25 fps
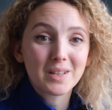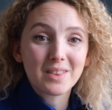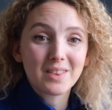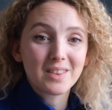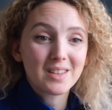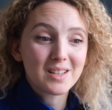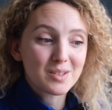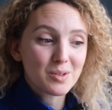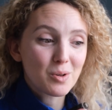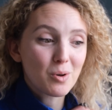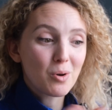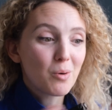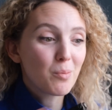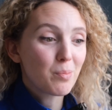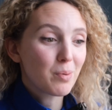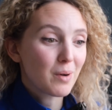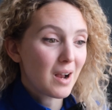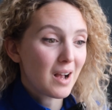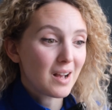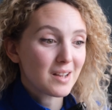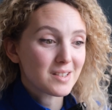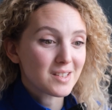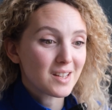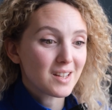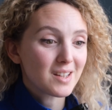this whole
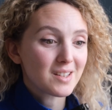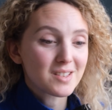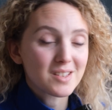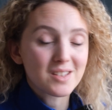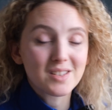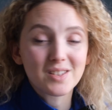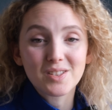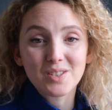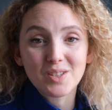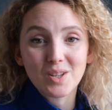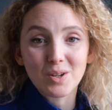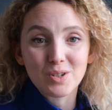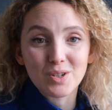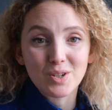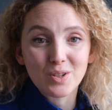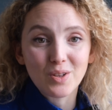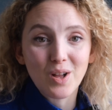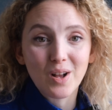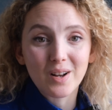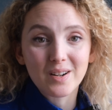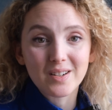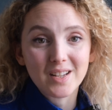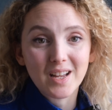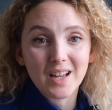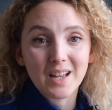process in such a
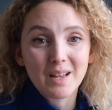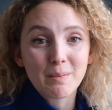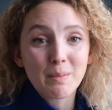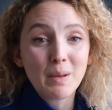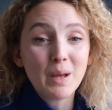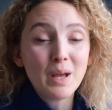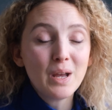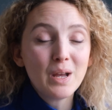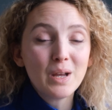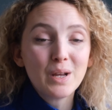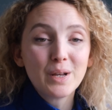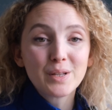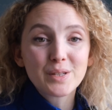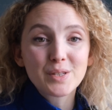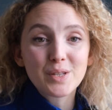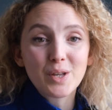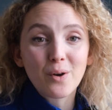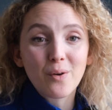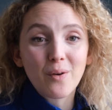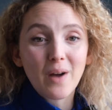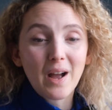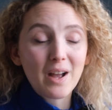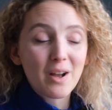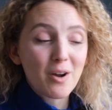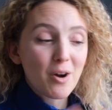long time.
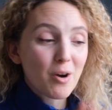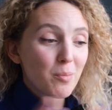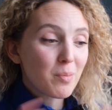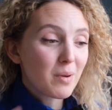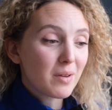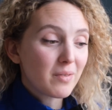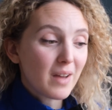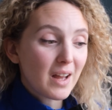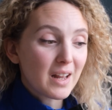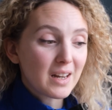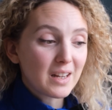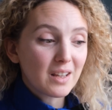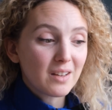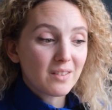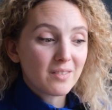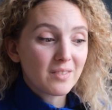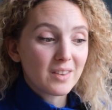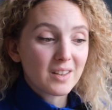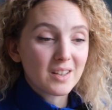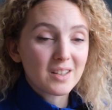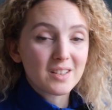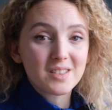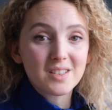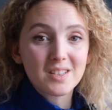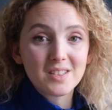So I hope if any of
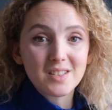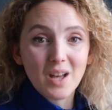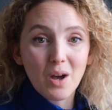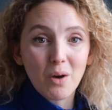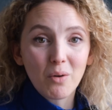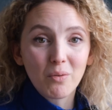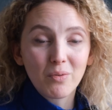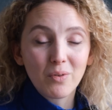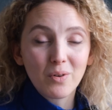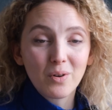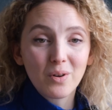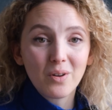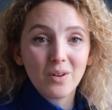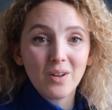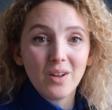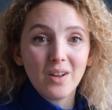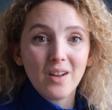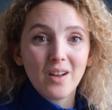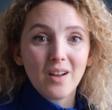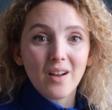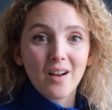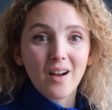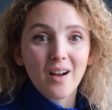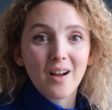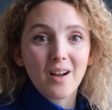this is helpful,
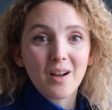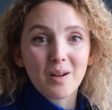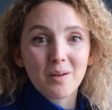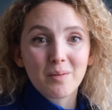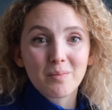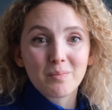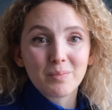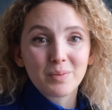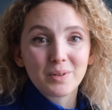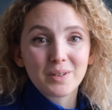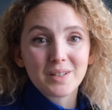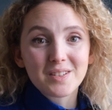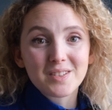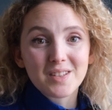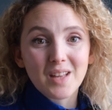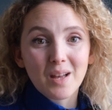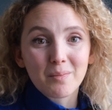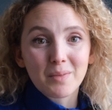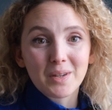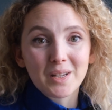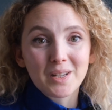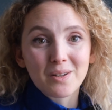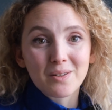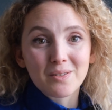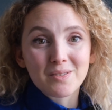please let
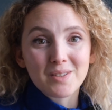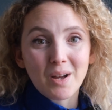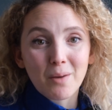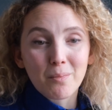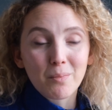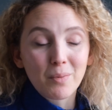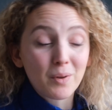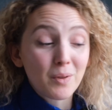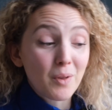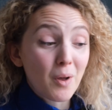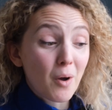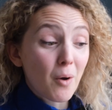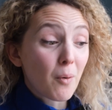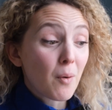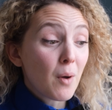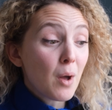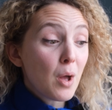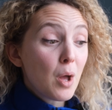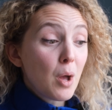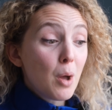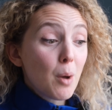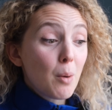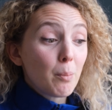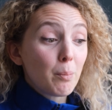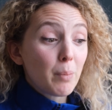me know down below.
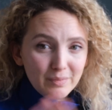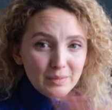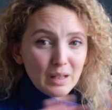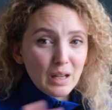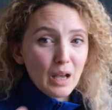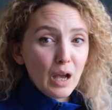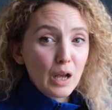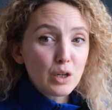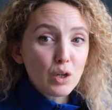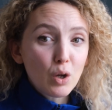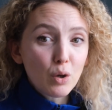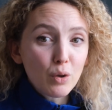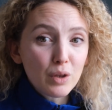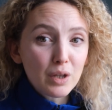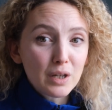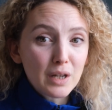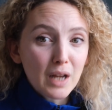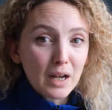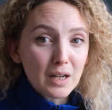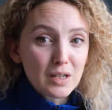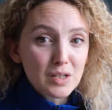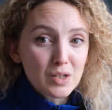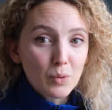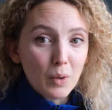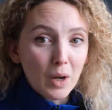I know the
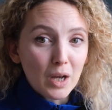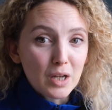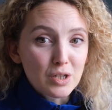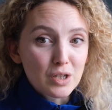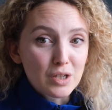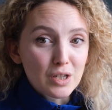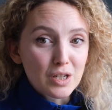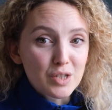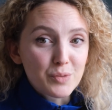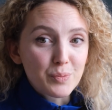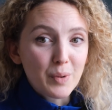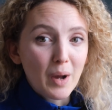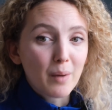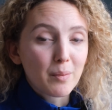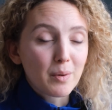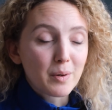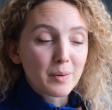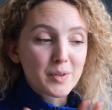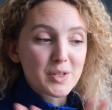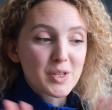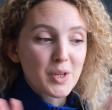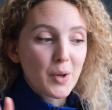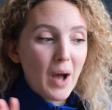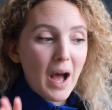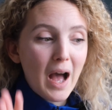next question is
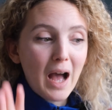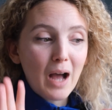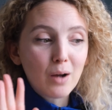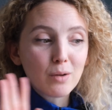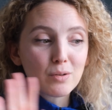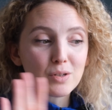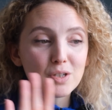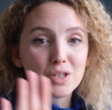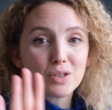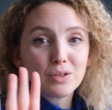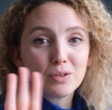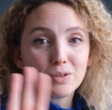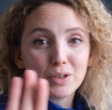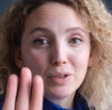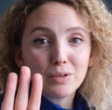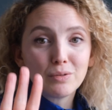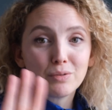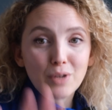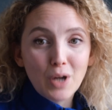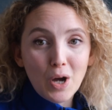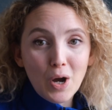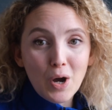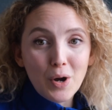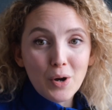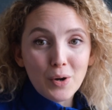probably, so how do you
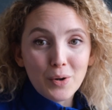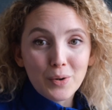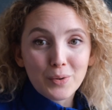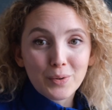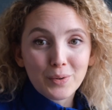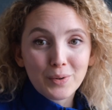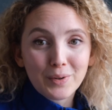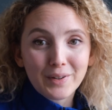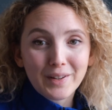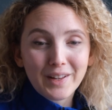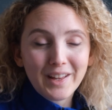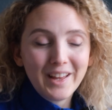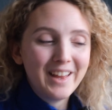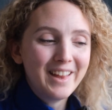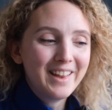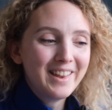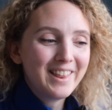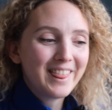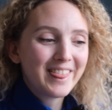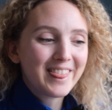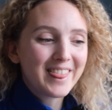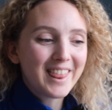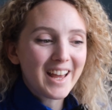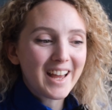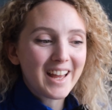know
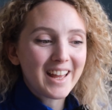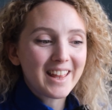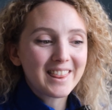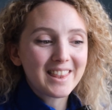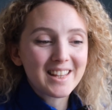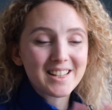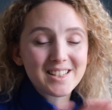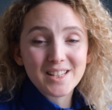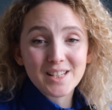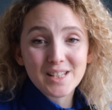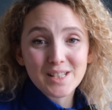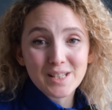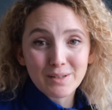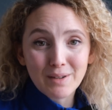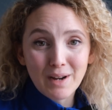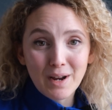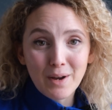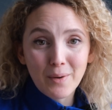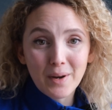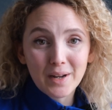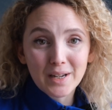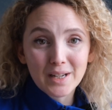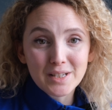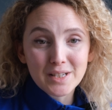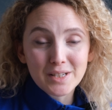that this is the right
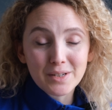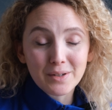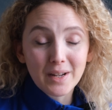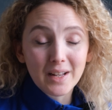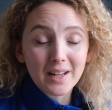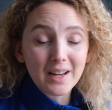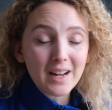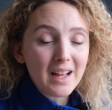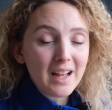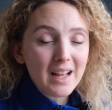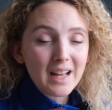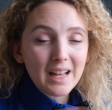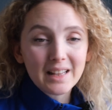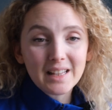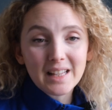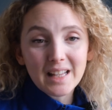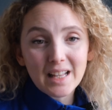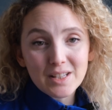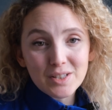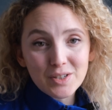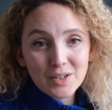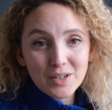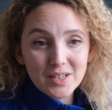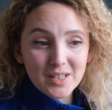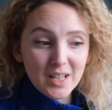way to do it? And the
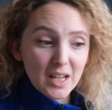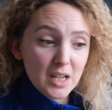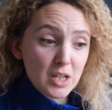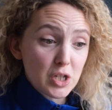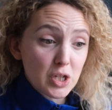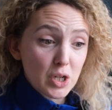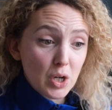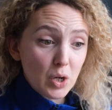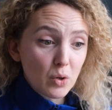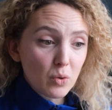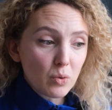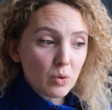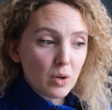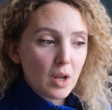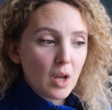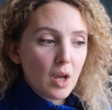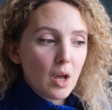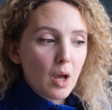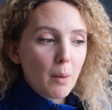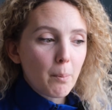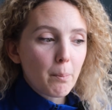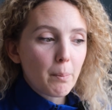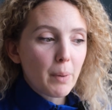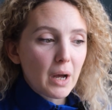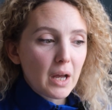answer is I don't,
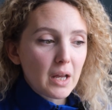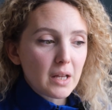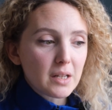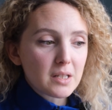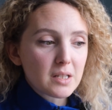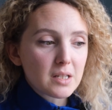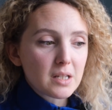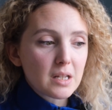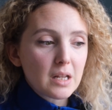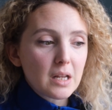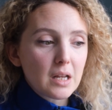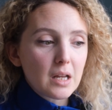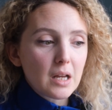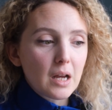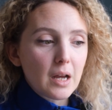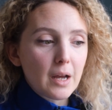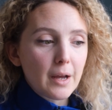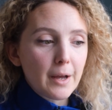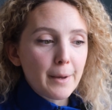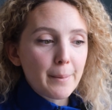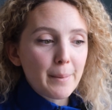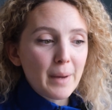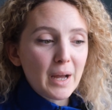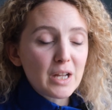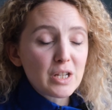but
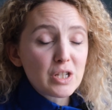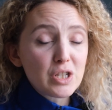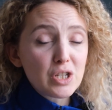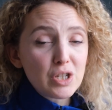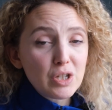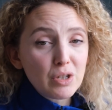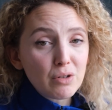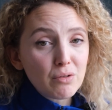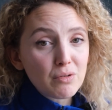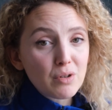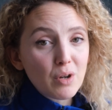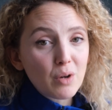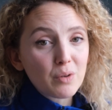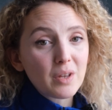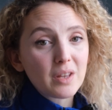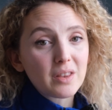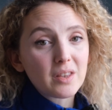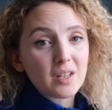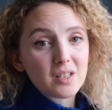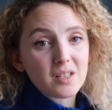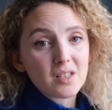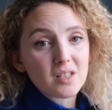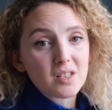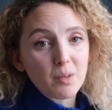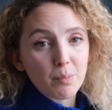I do know that
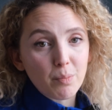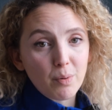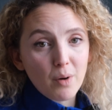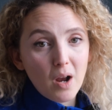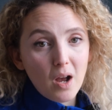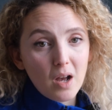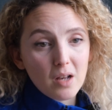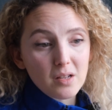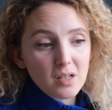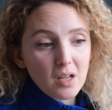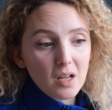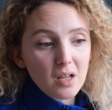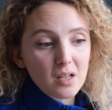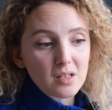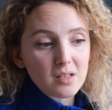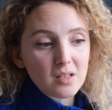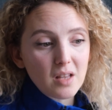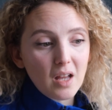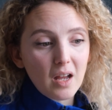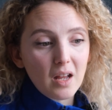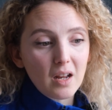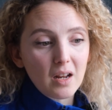this is a process